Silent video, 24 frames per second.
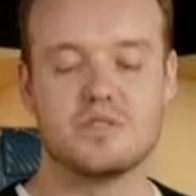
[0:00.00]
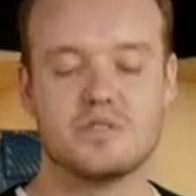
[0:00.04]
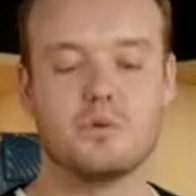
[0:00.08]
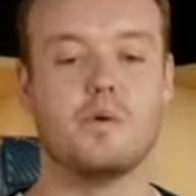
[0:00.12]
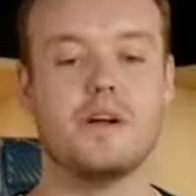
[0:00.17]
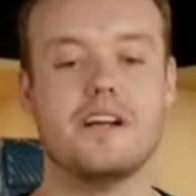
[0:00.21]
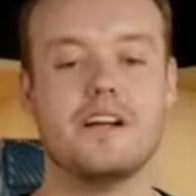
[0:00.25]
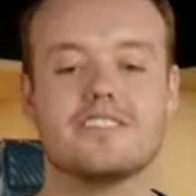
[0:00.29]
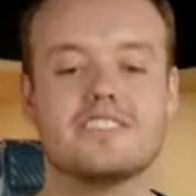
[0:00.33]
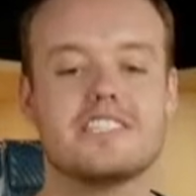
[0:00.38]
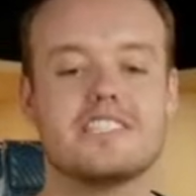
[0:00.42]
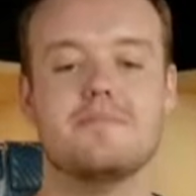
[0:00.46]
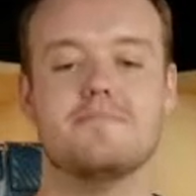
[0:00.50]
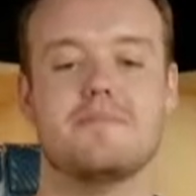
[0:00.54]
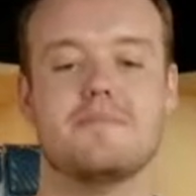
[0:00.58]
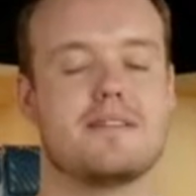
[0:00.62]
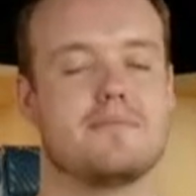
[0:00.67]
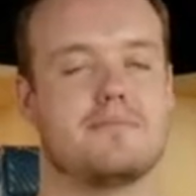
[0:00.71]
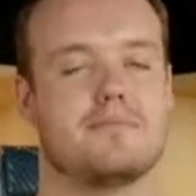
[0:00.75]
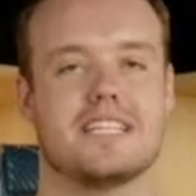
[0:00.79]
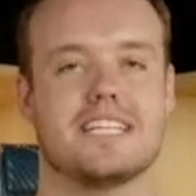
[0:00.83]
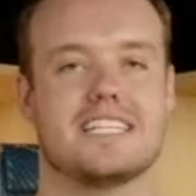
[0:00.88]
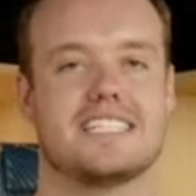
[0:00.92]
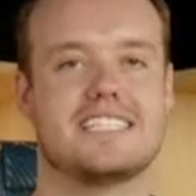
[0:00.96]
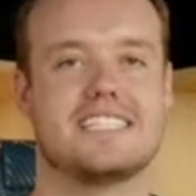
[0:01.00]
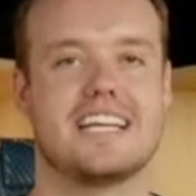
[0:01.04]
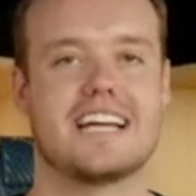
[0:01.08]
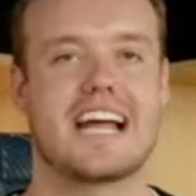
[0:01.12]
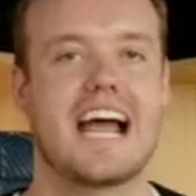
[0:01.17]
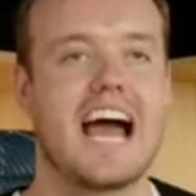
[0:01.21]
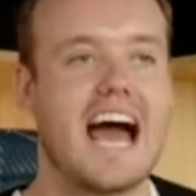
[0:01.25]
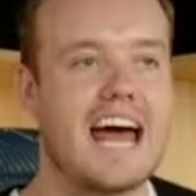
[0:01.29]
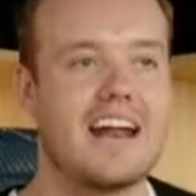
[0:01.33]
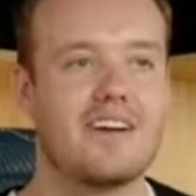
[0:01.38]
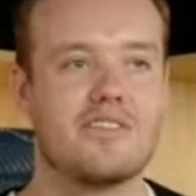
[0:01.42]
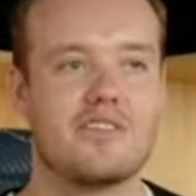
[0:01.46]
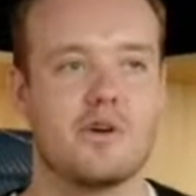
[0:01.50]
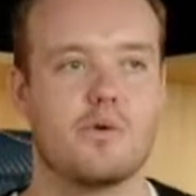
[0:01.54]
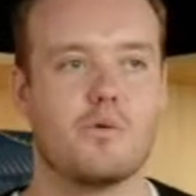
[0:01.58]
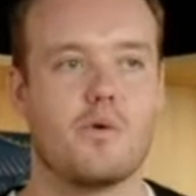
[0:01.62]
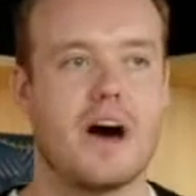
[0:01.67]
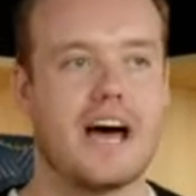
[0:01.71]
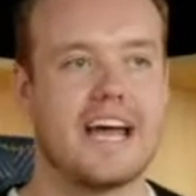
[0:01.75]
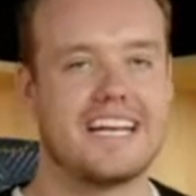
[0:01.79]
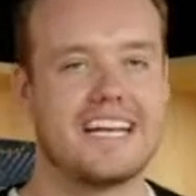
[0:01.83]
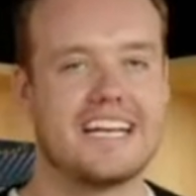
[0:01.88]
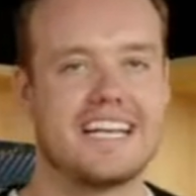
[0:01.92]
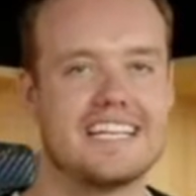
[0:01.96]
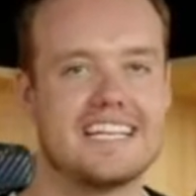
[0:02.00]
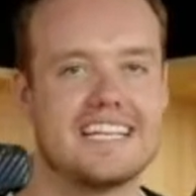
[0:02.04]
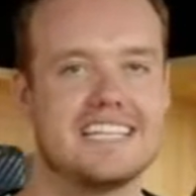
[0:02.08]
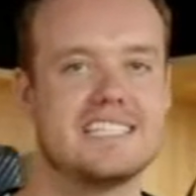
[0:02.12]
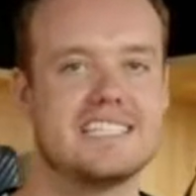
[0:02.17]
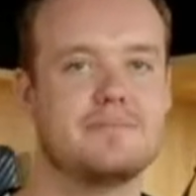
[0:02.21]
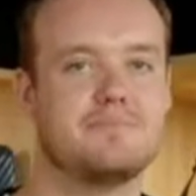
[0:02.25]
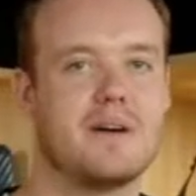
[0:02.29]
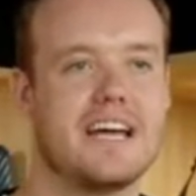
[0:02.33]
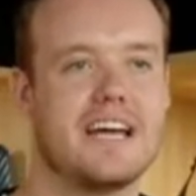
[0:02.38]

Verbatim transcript: It's weirdly minimalistic. I don't know why it is,